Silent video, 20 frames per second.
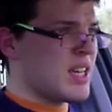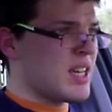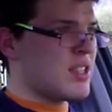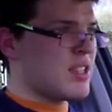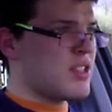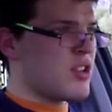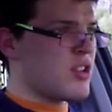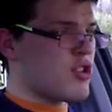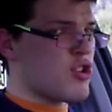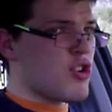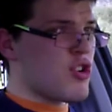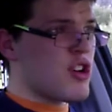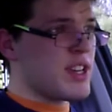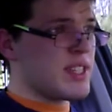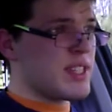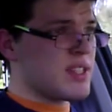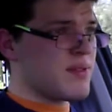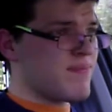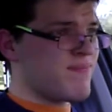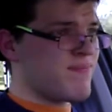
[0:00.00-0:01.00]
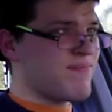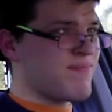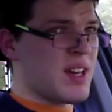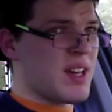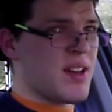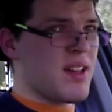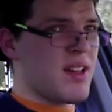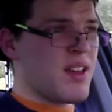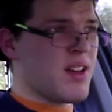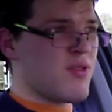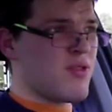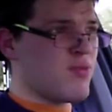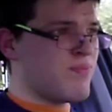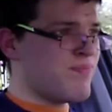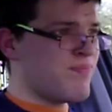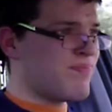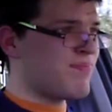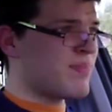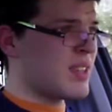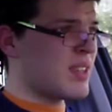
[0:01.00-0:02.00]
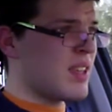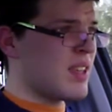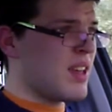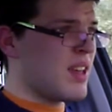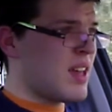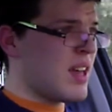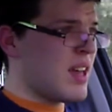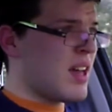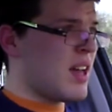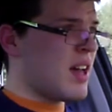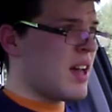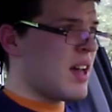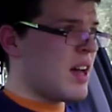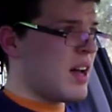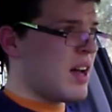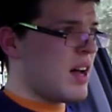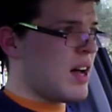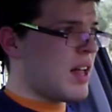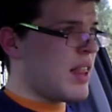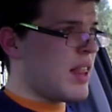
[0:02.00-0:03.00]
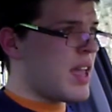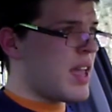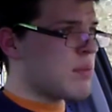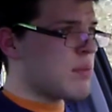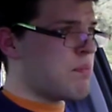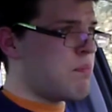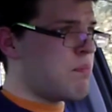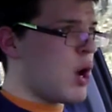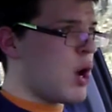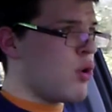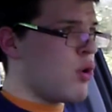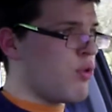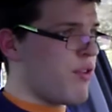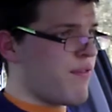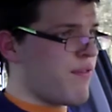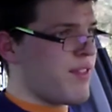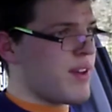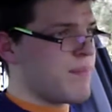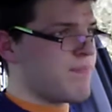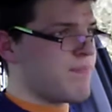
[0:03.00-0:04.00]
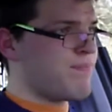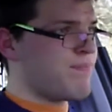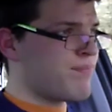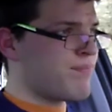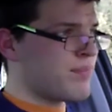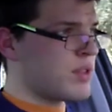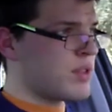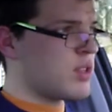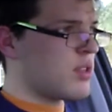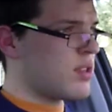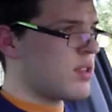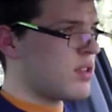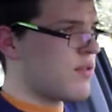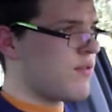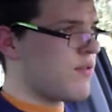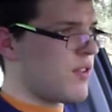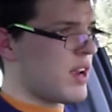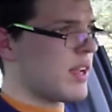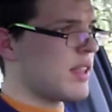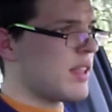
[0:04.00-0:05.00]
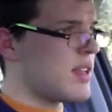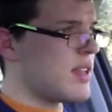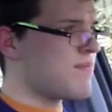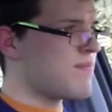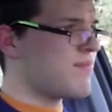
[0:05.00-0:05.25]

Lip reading: it's your choice. I don't know. I like both of them, frankly.